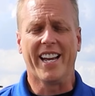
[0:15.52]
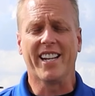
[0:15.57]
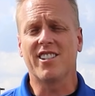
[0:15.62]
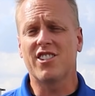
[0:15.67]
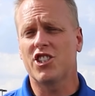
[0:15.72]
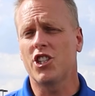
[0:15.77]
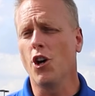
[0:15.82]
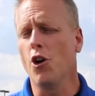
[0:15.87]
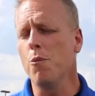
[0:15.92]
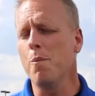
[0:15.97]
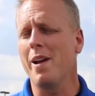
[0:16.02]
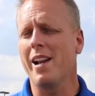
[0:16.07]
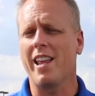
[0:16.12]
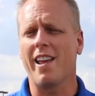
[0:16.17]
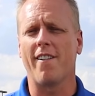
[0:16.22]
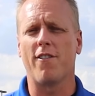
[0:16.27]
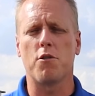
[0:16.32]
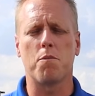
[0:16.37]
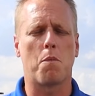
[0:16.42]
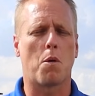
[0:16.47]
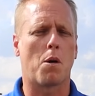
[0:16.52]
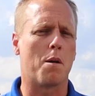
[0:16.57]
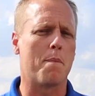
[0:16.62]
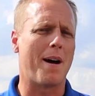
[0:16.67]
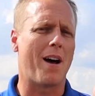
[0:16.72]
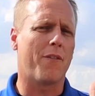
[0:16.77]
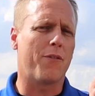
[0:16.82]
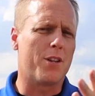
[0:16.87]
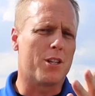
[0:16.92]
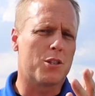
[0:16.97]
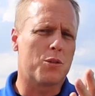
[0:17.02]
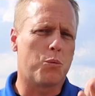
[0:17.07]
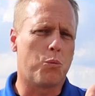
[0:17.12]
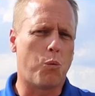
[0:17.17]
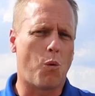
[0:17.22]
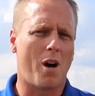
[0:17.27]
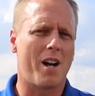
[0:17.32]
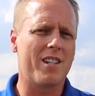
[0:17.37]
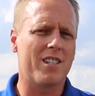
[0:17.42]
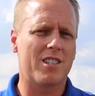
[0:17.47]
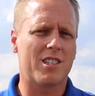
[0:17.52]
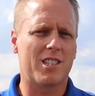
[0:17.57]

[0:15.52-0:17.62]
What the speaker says: And so many of them are about this one